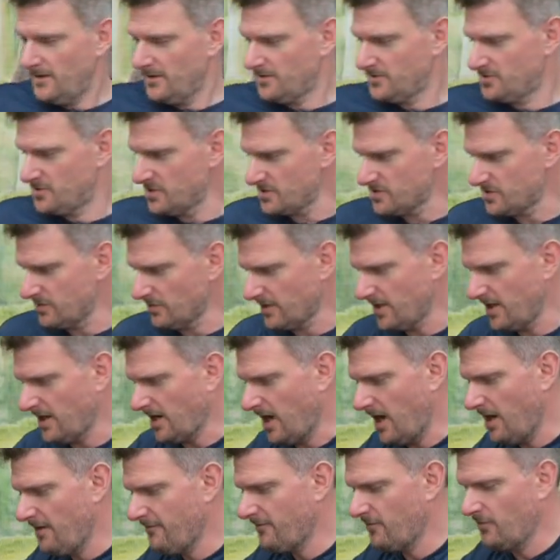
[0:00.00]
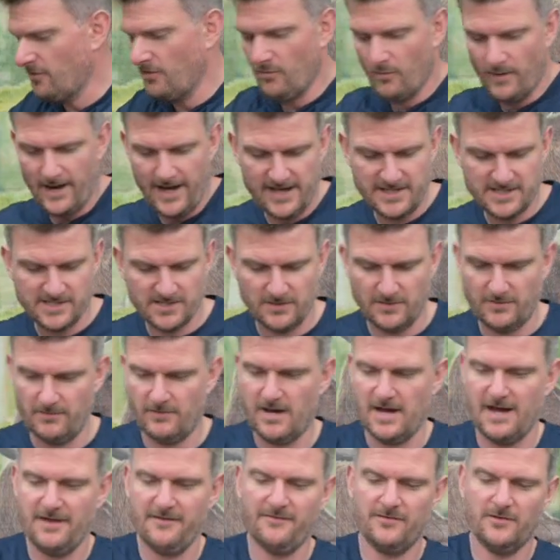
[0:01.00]
Just looking at overall weight on the
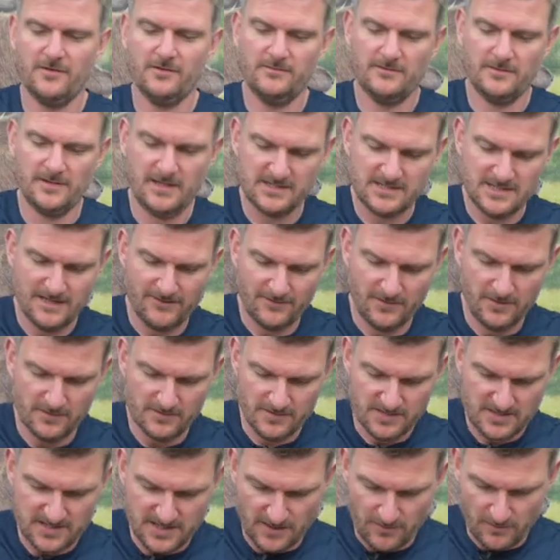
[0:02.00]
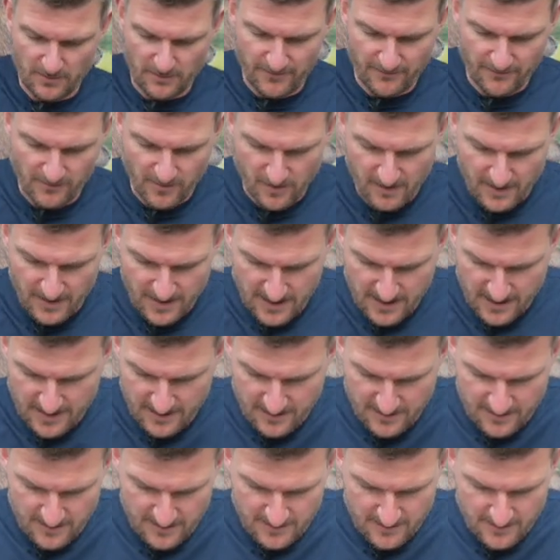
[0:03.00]
rifle, let's have a look and see what we've got here.